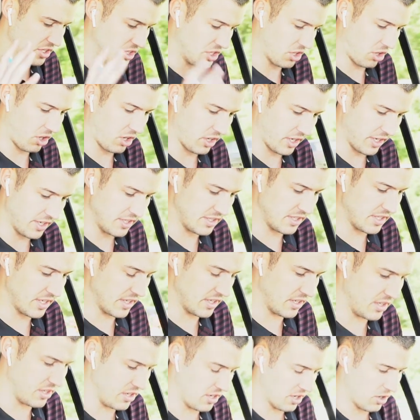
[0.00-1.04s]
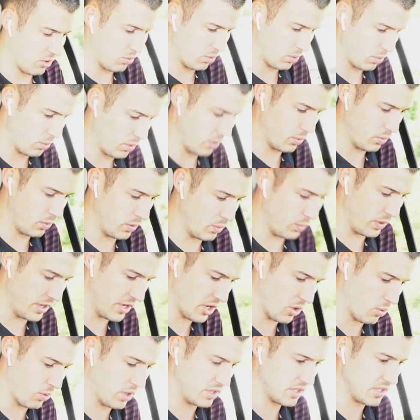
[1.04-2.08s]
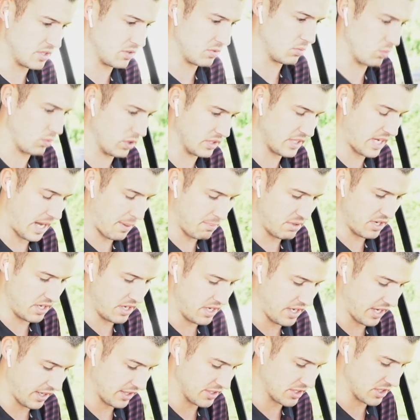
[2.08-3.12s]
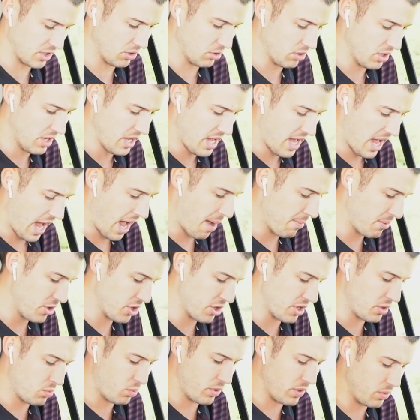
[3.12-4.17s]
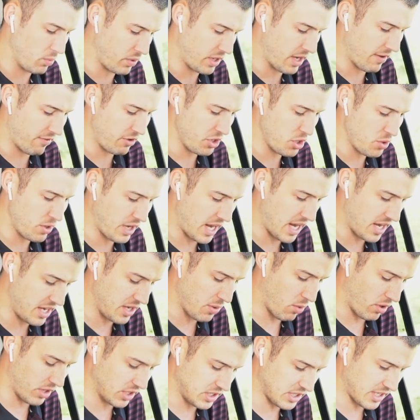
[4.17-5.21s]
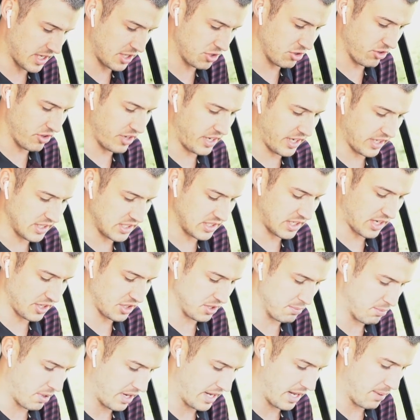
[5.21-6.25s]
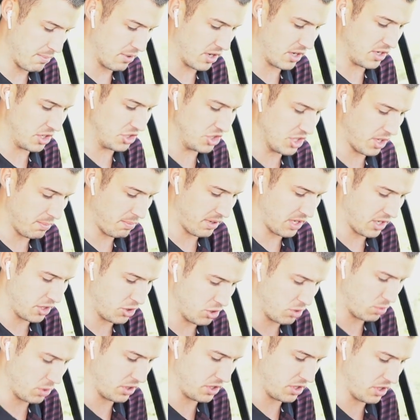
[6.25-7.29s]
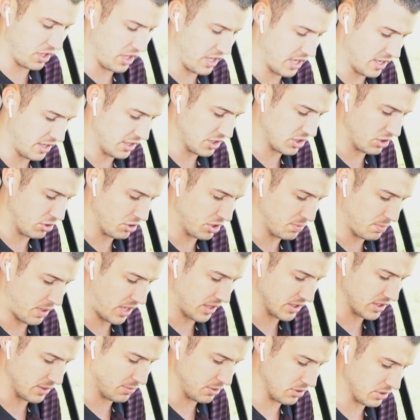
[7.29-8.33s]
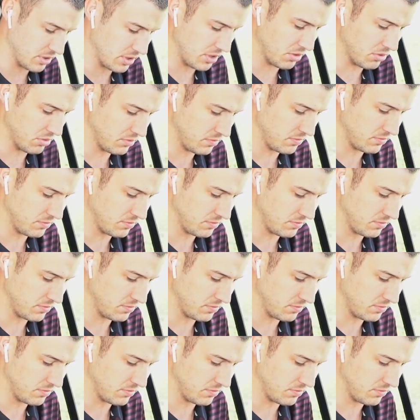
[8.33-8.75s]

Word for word: and targets that, you know, we, we know what's what's happening next. So I'm good. When, whenever you and Andy want to schedule the next session, buddy, I'm good to jump in and do it with you again as soon as possible. So